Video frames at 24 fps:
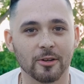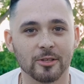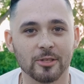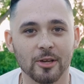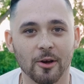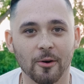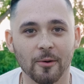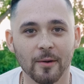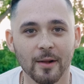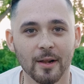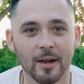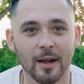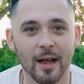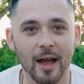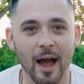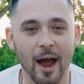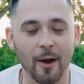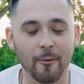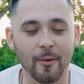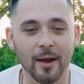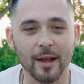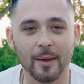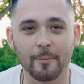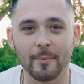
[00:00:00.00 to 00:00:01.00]
So
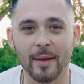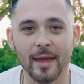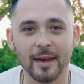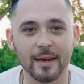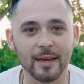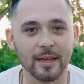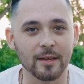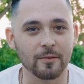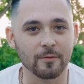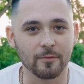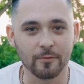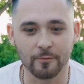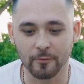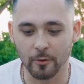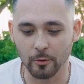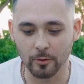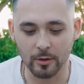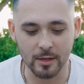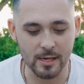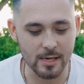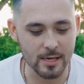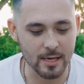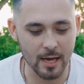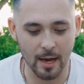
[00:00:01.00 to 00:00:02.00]
I recommend it
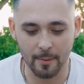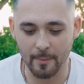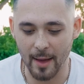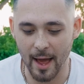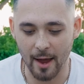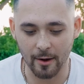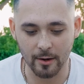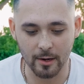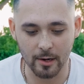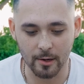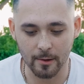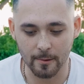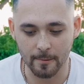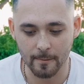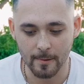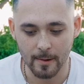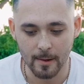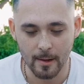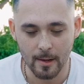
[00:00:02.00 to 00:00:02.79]
fully. Come out here.